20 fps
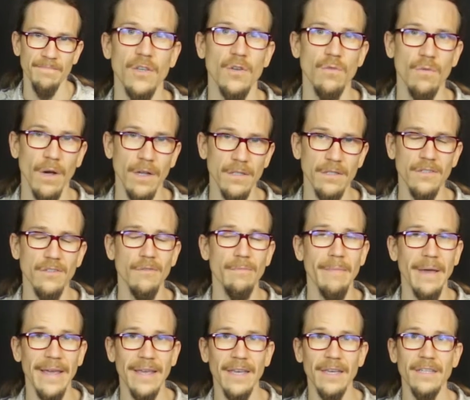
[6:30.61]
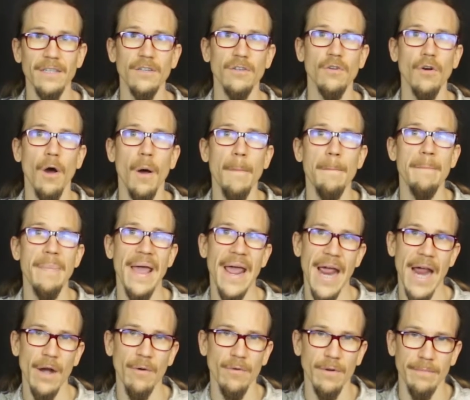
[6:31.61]
You want to make it
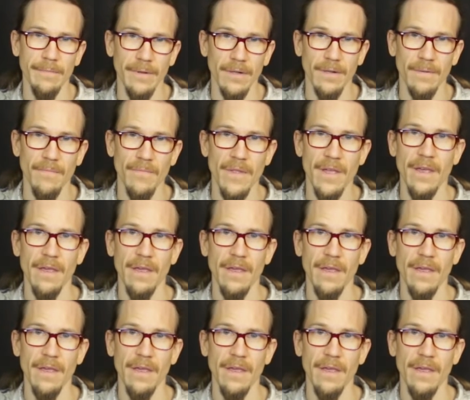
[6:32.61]
comparable.